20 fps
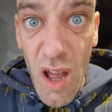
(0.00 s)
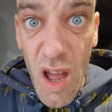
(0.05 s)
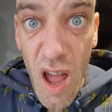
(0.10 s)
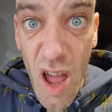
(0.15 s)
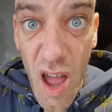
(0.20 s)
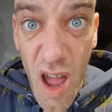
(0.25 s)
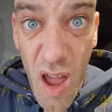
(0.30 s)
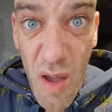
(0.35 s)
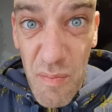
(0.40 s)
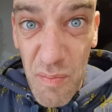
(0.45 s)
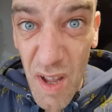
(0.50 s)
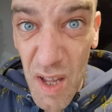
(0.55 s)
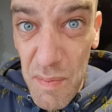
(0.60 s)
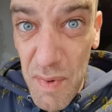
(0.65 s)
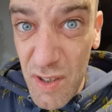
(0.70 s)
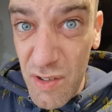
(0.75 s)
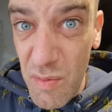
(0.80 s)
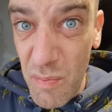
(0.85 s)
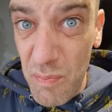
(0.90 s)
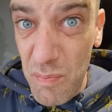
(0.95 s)

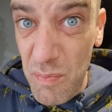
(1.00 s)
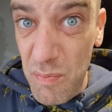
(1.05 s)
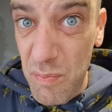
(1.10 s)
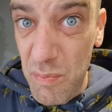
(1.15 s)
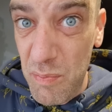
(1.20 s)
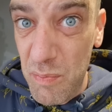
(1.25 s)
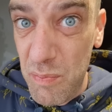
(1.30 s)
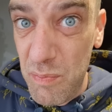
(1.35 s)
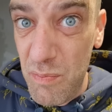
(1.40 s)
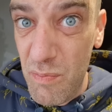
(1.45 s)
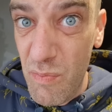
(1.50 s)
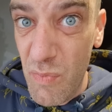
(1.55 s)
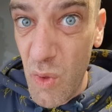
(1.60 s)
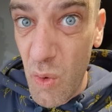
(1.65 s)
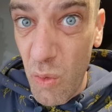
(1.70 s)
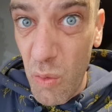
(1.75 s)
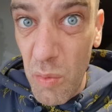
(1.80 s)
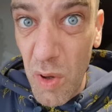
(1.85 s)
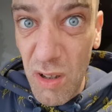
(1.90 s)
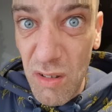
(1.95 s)
Maybe some
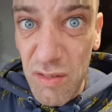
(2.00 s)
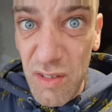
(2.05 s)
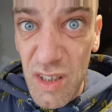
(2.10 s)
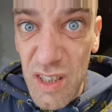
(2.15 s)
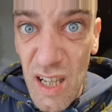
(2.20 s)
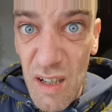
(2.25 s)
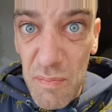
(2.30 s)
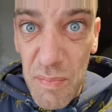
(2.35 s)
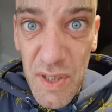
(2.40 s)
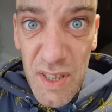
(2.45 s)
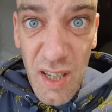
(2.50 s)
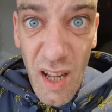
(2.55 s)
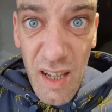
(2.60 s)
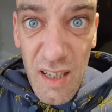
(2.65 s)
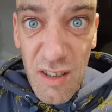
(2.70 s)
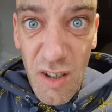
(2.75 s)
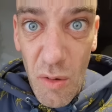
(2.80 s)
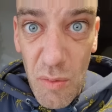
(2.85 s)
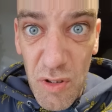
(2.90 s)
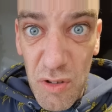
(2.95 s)
normal tinned
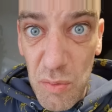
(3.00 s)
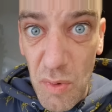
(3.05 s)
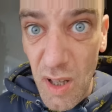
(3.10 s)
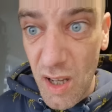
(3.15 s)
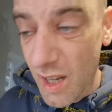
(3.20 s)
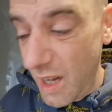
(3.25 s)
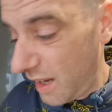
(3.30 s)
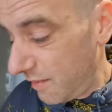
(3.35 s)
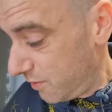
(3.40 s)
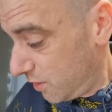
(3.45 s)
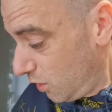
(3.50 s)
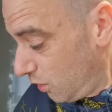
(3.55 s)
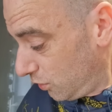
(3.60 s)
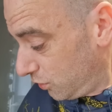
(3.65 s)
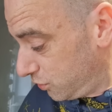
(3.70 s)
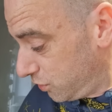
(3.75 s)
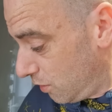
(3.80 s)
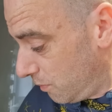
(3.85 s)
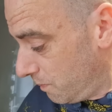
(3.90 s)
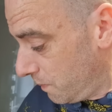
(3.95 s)
potato as well. I have
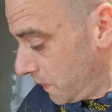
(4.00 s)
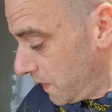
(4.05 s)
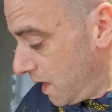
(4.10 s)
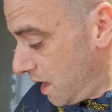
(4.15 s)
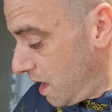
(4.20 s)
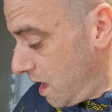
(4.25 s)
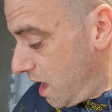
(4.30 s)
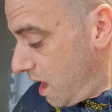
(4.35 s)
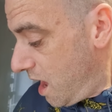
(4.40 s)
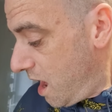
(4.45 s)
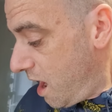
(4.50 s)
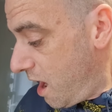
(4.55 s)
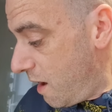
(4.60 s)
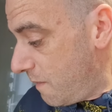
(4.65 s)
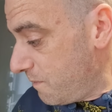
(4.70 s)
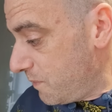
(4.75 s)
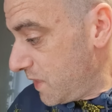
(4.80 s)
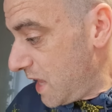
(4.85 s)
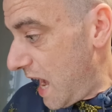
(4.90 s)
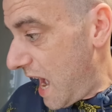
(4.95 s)
got some.
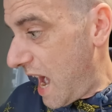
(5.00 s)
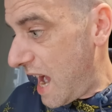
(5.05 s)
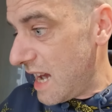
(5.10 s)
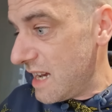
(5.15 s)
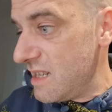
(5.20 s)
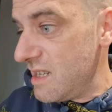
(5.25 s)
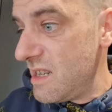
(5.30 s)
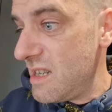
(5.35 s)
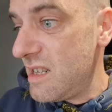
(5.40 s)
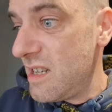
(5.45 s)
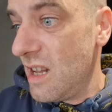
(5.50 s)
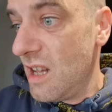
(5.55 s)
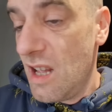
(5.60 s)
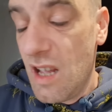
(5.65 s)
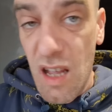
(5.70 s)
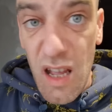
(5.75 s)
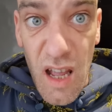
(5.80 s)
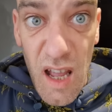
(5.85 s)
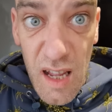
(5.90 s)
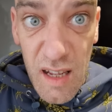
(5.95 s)
And
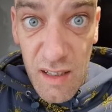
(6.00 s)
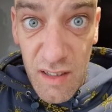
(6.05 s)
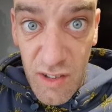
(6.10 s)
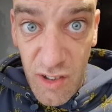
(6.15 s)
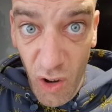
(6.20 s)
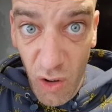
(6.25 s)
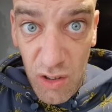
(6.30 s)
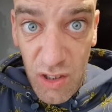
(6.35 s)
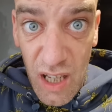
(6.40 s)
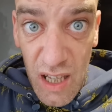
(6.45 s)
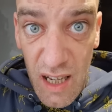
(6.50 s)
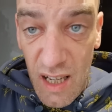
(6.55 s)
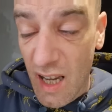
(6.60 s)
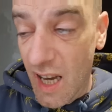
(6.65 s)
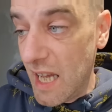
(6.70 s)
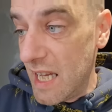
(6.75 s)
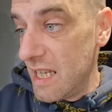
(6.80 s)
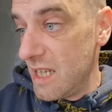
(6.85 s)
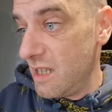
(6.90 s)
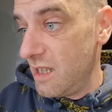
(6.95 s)

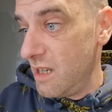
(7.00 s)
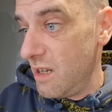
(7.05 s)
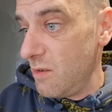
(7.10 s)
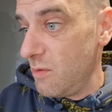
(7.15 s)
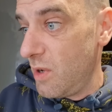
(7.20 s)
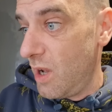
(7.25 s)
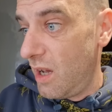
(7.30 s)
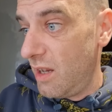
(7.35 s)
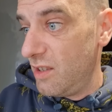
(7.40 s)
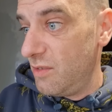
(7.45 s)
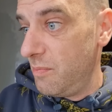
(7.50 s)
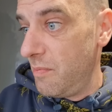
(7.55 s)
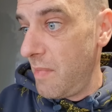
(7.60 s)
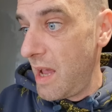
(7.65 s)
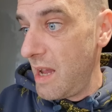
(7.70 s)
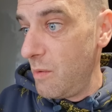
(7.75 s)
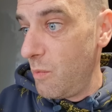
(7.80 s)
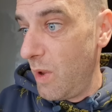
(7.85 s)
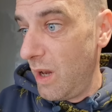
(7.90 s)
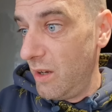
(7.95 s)
exotically, you guys
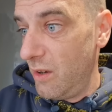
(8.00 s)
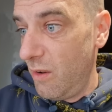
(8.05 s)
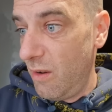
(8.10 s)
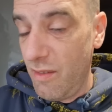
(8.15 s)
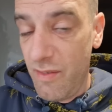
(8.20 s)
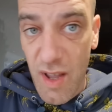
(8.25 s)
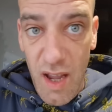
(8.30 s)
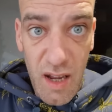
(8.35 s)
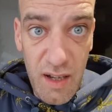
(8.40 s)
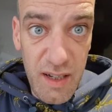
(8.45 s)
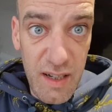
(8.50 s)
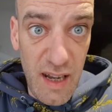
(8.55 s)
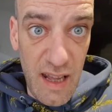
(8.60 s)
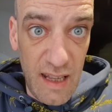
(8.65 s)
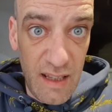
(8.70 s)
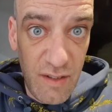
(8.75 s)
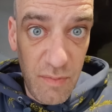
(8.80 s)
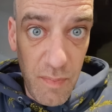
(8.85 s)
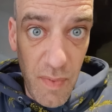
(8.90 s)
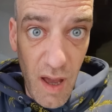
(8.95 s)
may well not have heard of
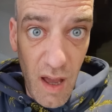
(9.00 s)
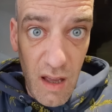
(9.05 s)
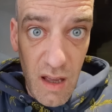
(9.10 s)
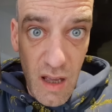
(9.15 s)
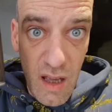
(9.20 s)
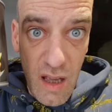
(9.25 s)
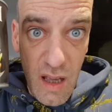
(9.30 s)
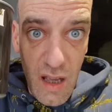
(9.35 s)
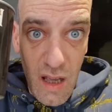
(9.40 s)
this, but